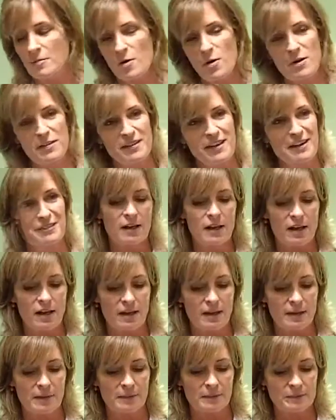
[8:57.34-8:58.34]
Come on
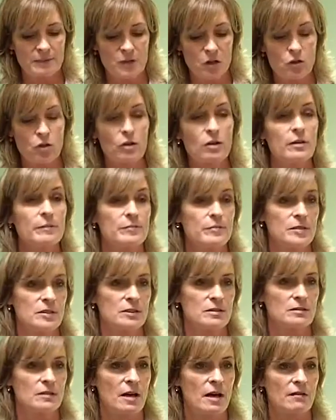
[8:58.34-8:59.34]
now.
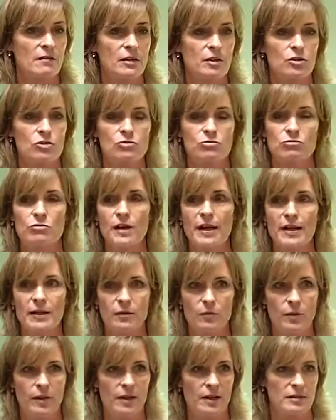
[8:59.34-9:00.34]
Herbs are a
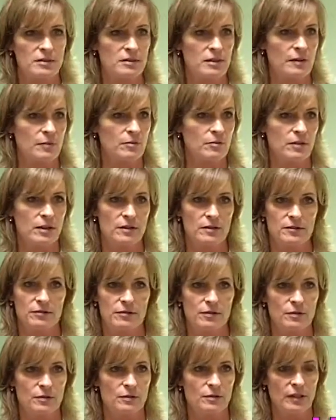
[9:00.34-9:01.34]
great way to upgrade your
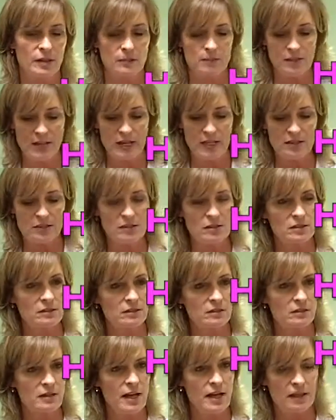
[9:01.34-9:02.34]
food, like
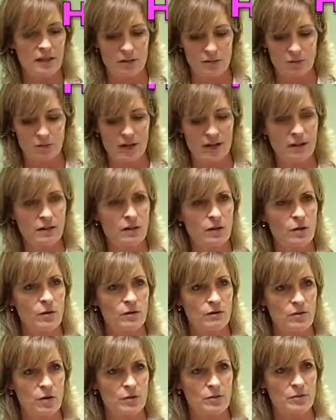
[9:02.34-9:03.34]
basil, adding
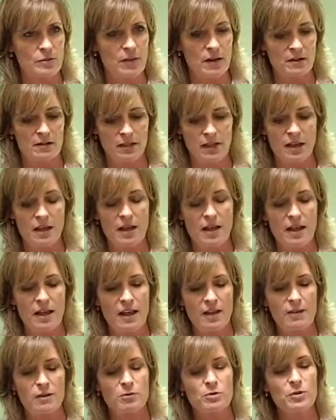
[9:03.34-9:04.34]
oregano and rosemary.
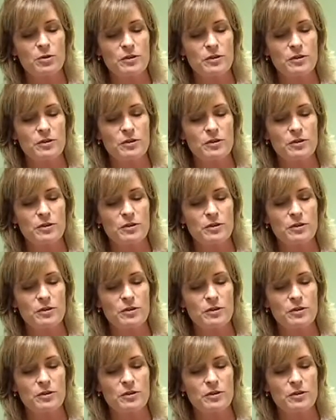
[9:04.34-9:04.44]
And the